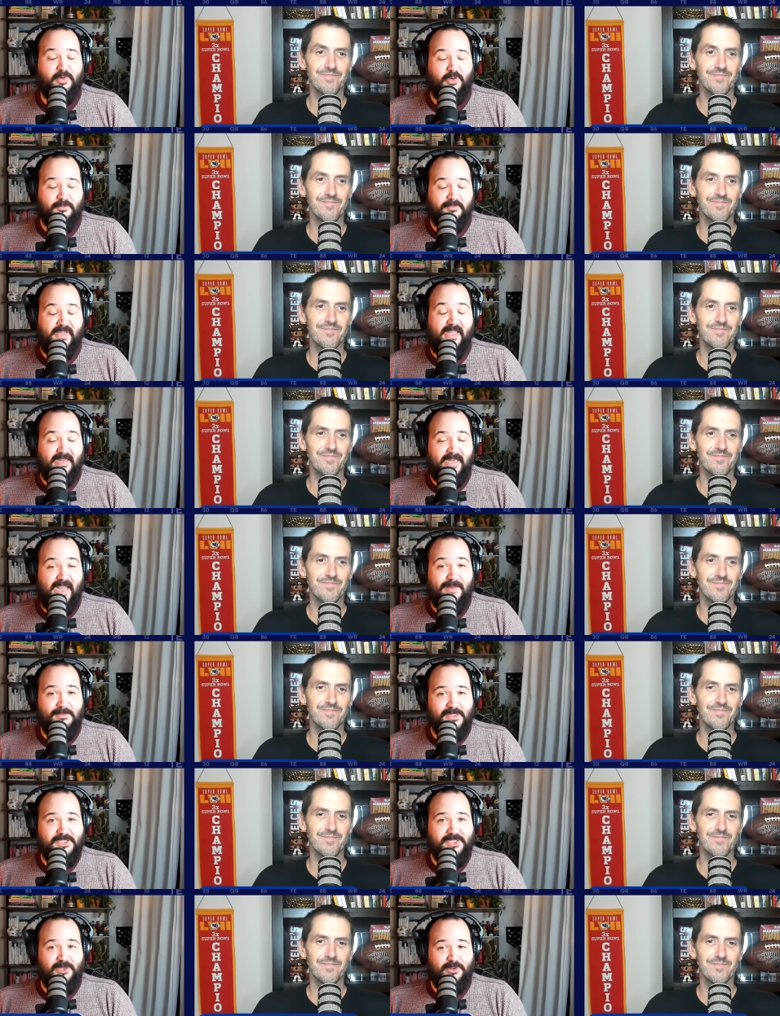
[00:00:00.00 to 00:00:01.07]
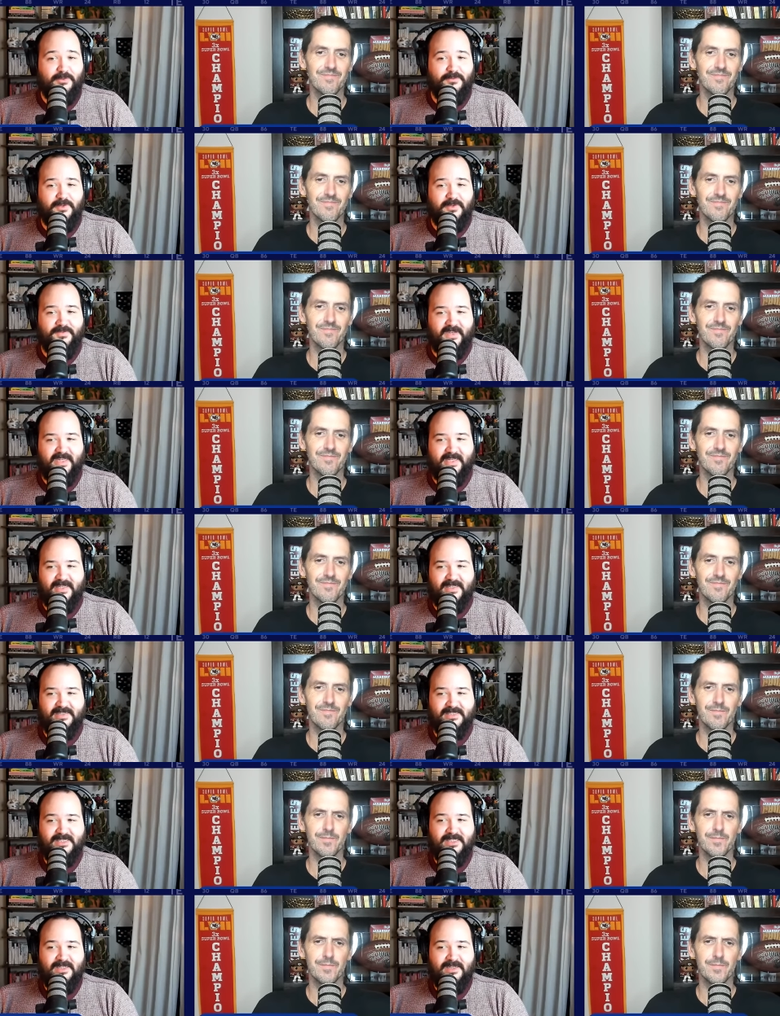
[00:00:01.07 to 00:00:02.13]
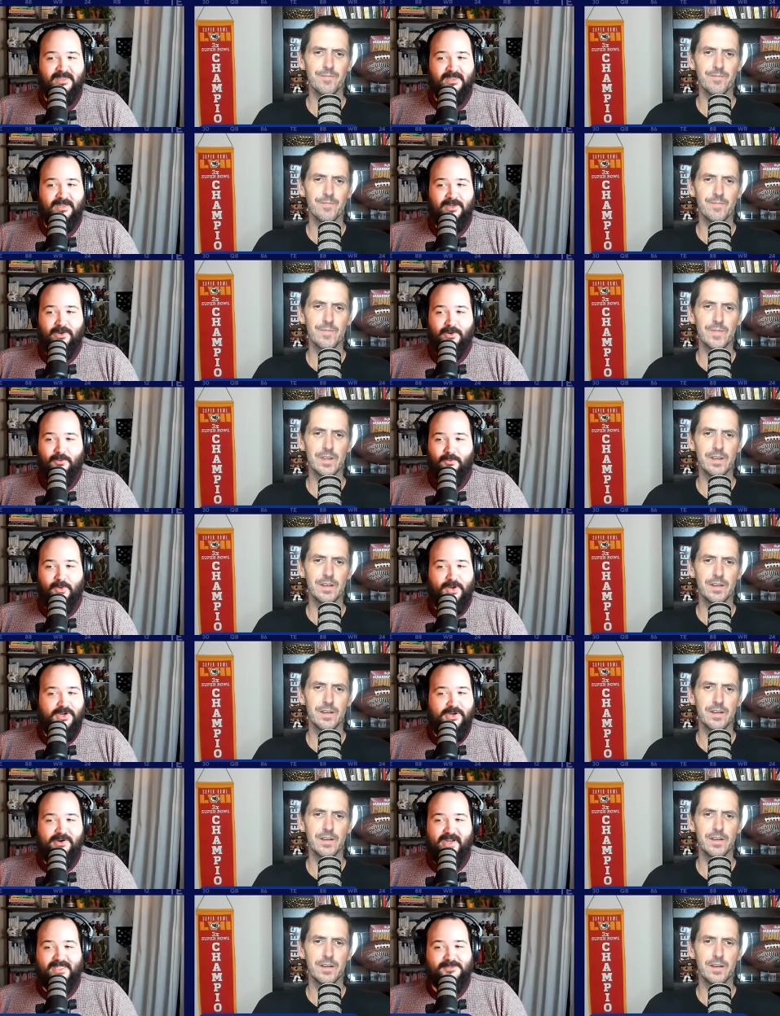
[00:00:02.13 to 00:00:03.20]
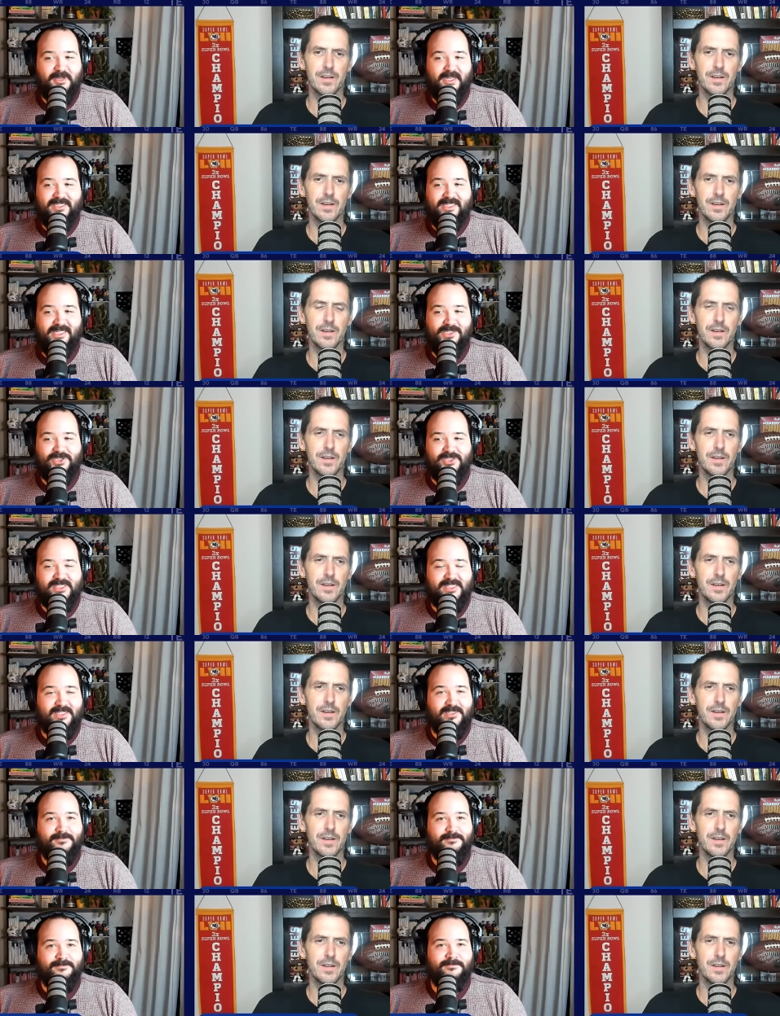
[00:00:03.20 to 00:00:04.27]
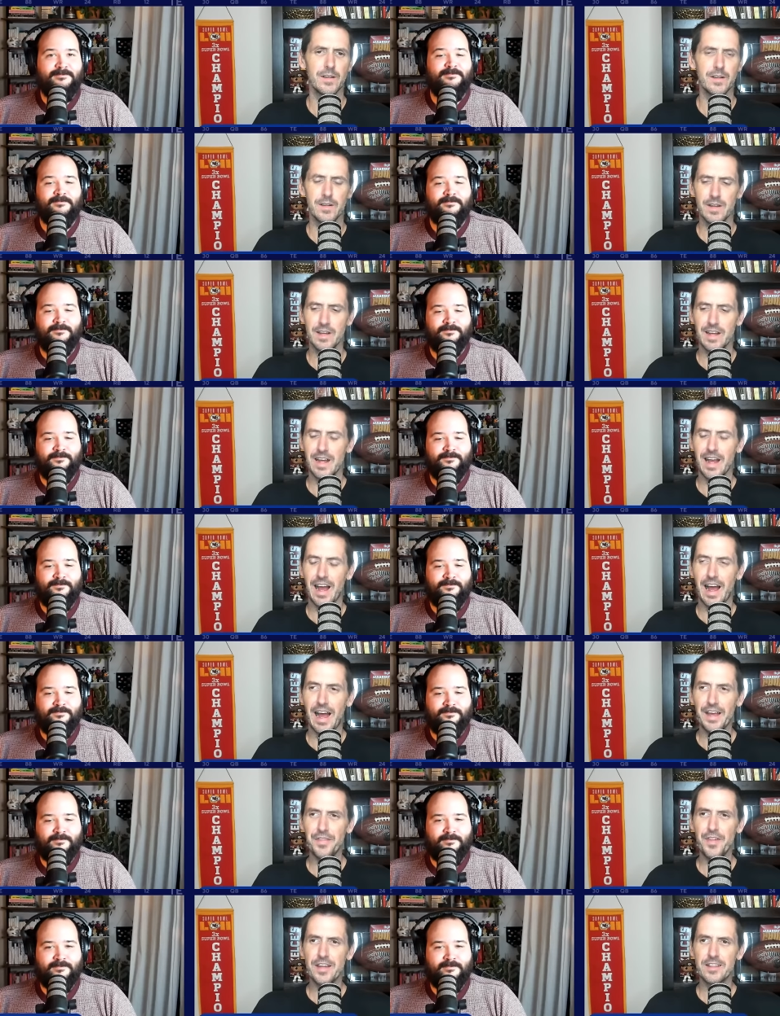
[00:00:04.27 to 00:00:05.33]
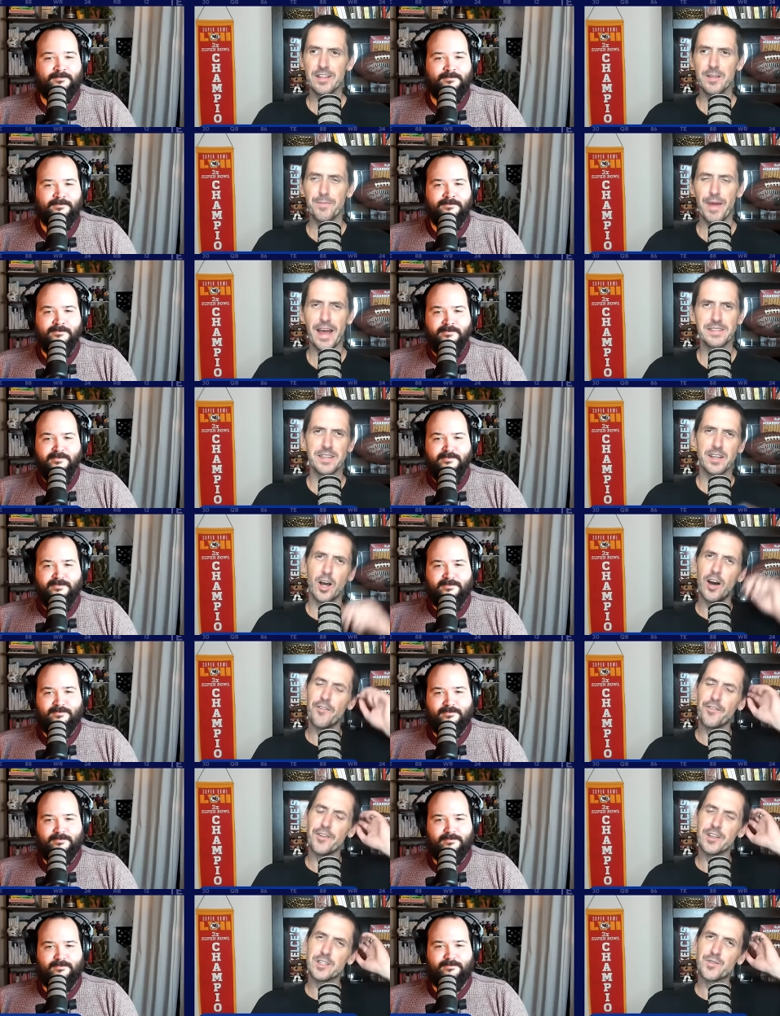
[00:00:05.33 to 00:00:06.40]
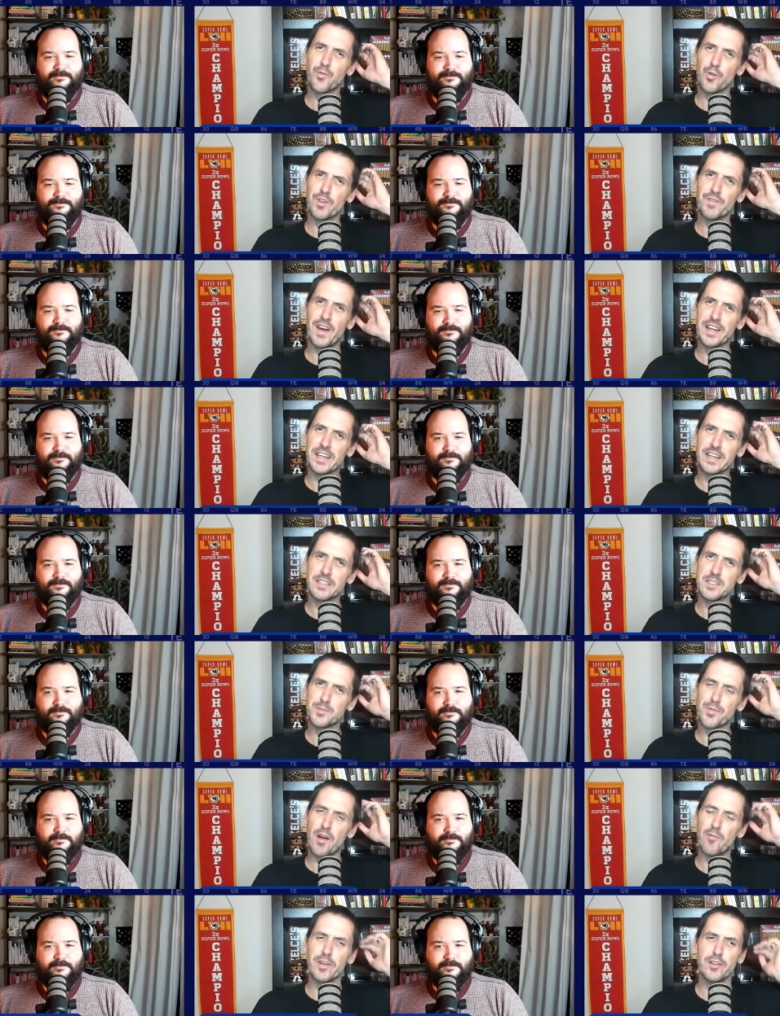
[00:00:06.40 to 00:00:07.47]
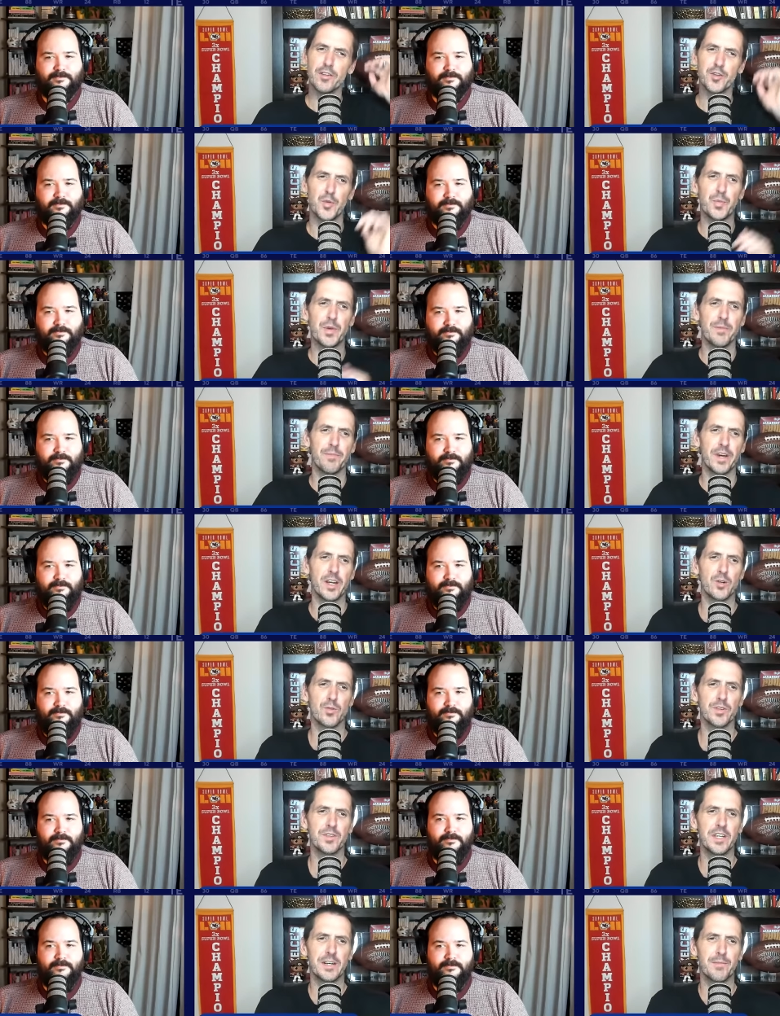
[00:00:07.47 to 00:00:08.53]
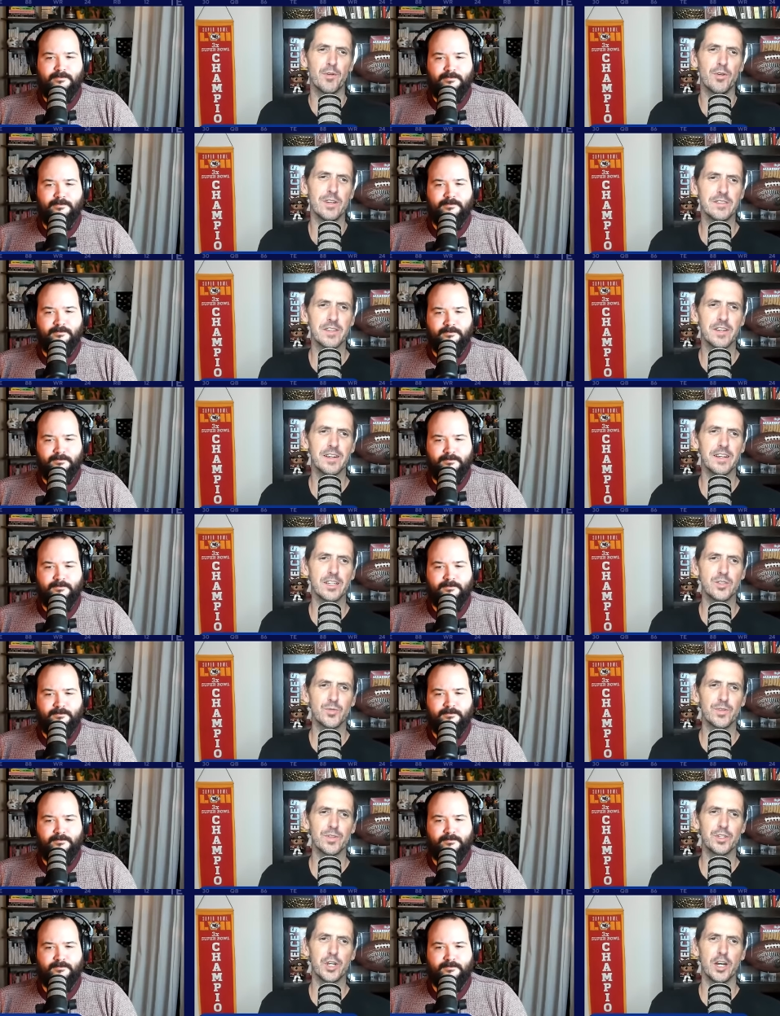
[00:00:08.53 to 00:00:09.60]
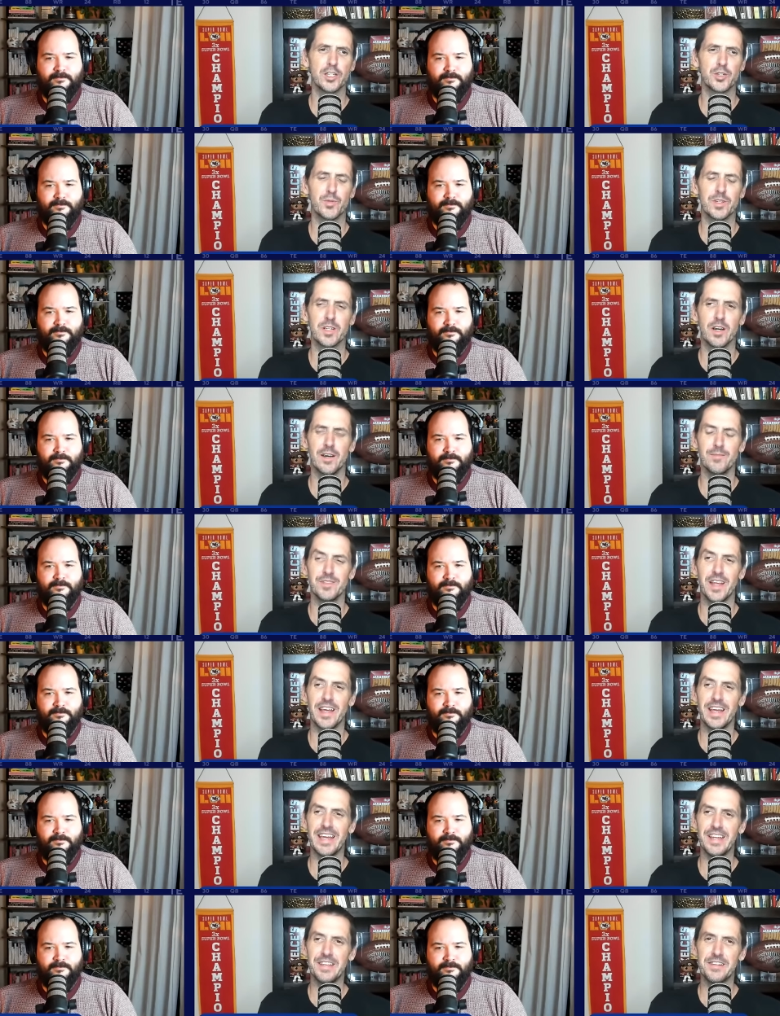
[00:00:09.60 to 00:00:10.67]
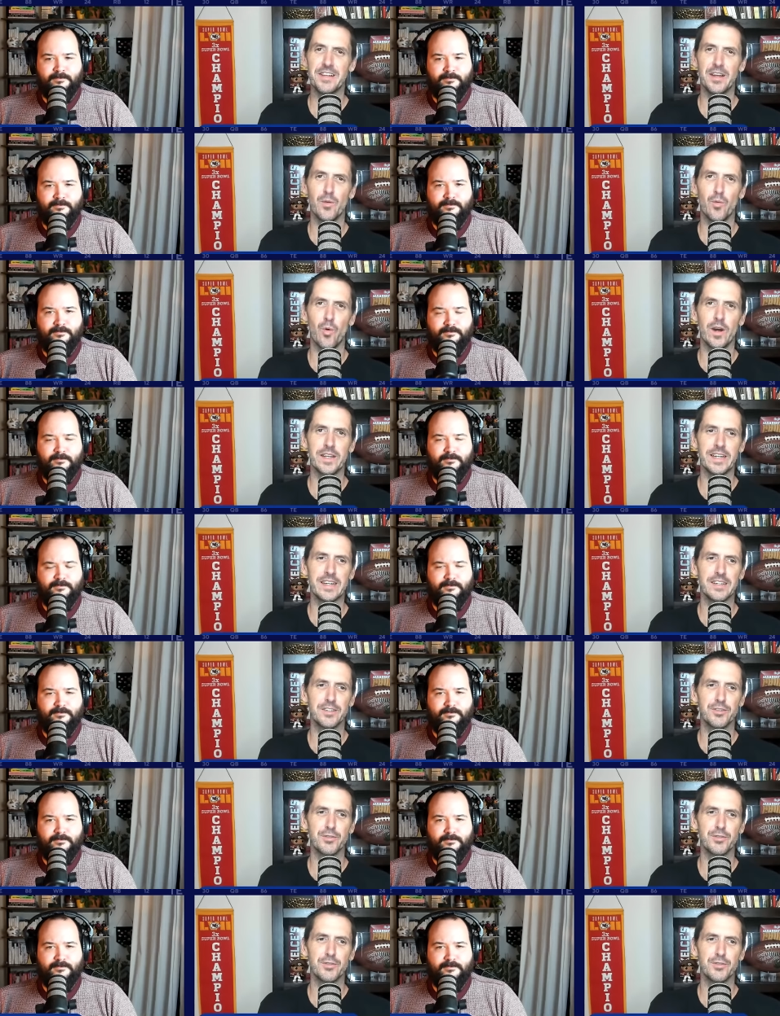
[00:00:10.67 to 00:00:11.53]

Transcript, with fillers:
Speaker 1: or being named the starter for the Vikings. What are your expectations here? I think that the passing
Speaker 2: offense for the Vikings is probably a little bit better with Nick Mullens than it is with Joshua Dobbs. They hinted at wanting to do